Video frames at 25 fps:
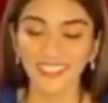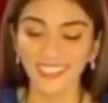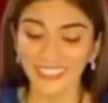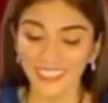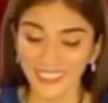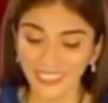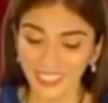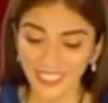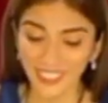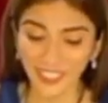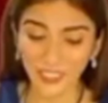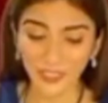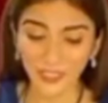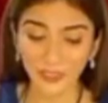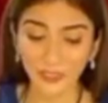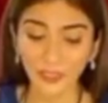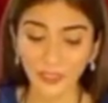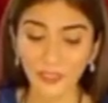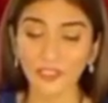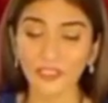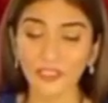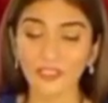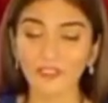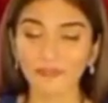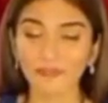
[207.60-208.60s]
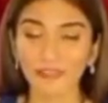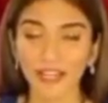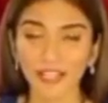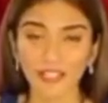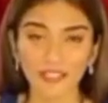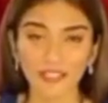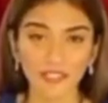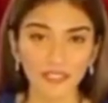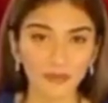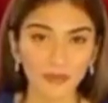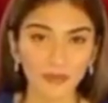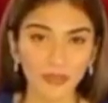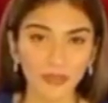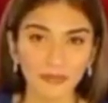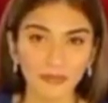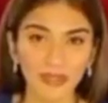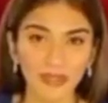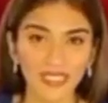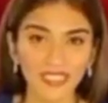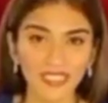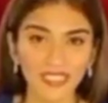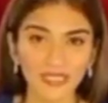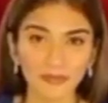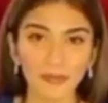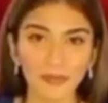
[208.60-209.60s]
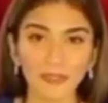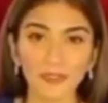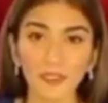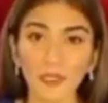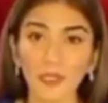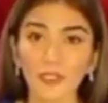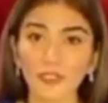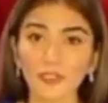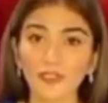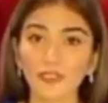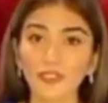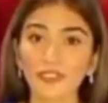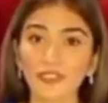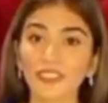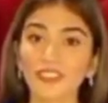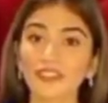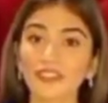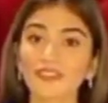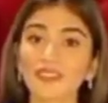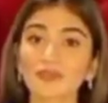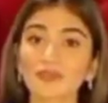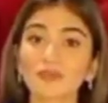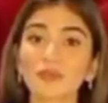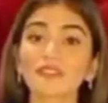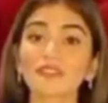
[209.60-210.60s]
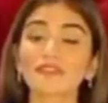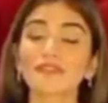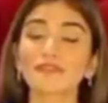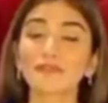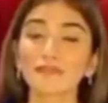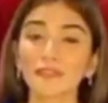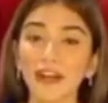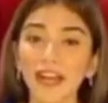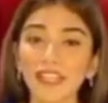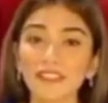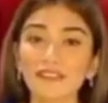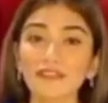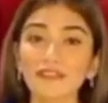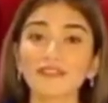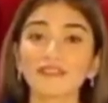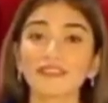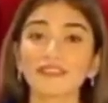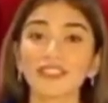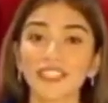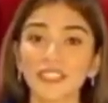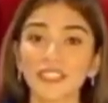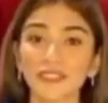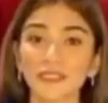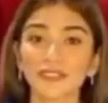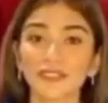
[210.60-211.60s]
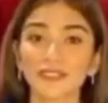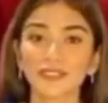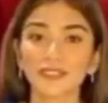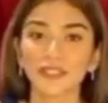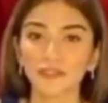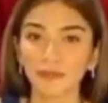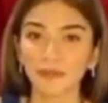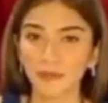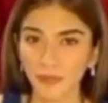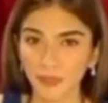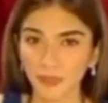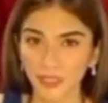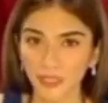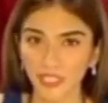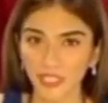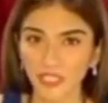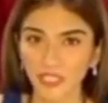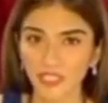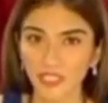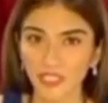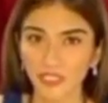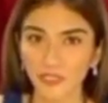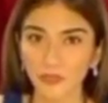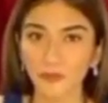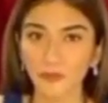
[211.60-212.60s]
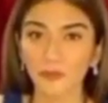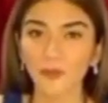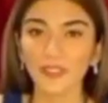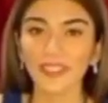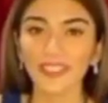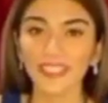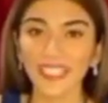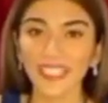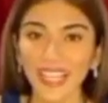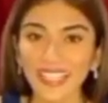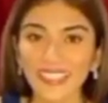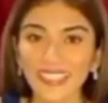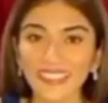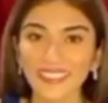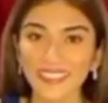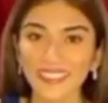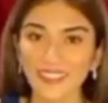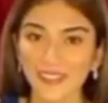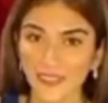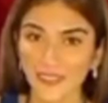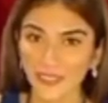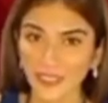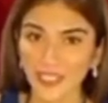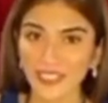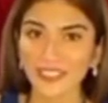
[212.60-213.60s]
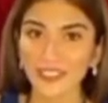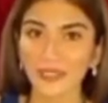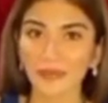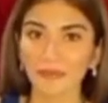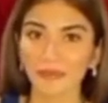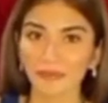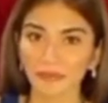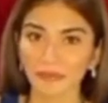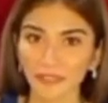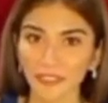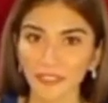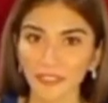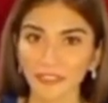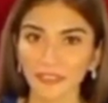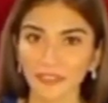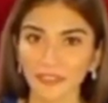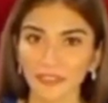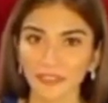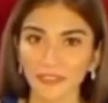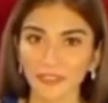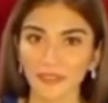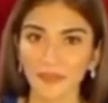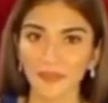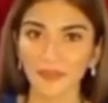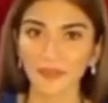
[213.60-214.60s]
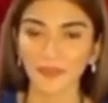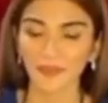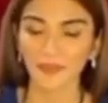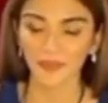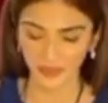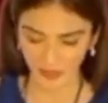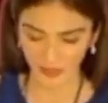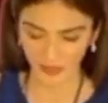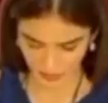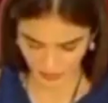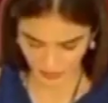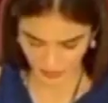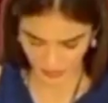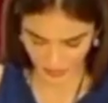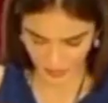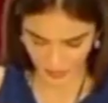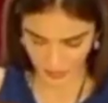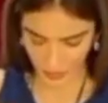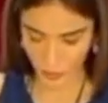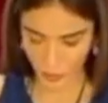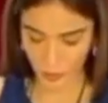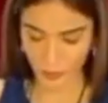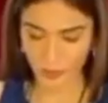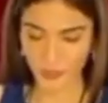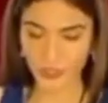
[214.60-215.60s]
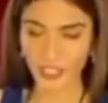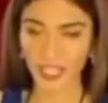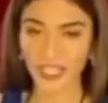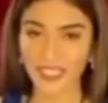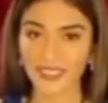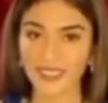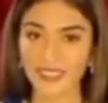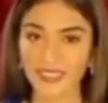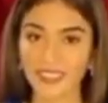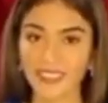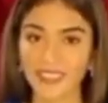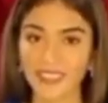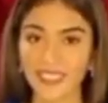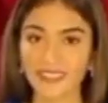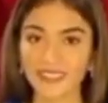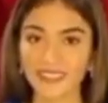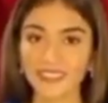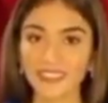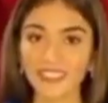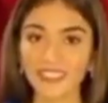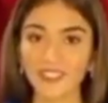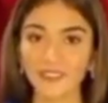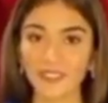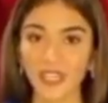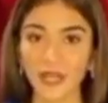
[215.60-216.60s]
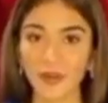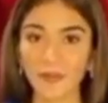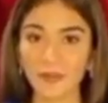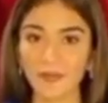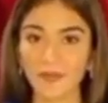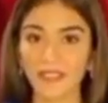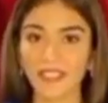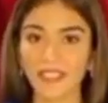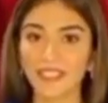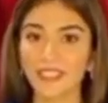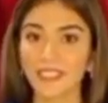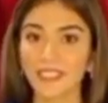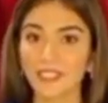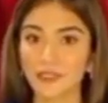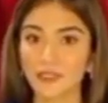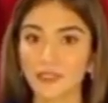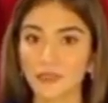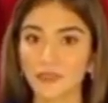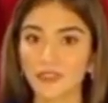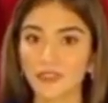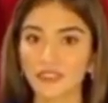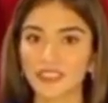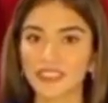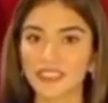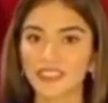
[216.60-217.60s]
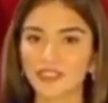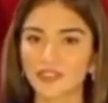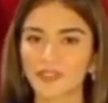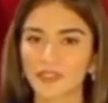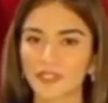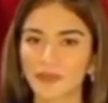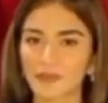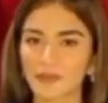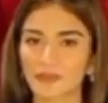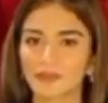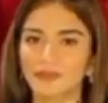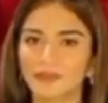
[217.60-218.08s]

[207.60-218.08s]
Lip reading: These are not just fashionable masks, but also gives me 5 layers of protection with 9 GSM filter. It also has an elastic strap and a nose piece strip.